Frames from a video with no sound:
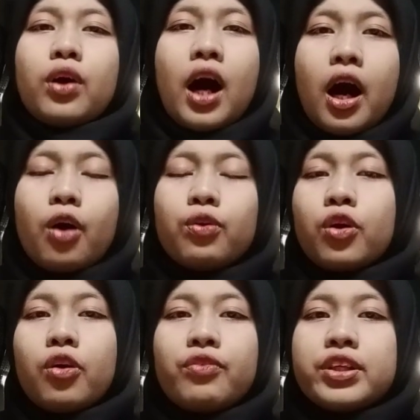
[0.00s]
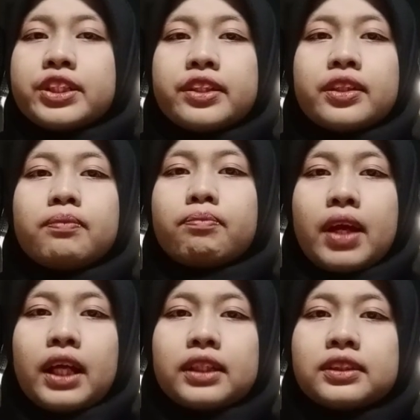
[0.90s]
how conventional
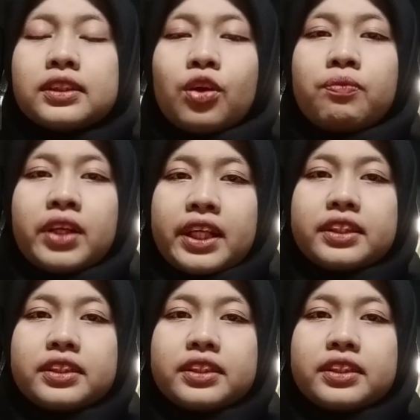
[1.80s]
banks operate,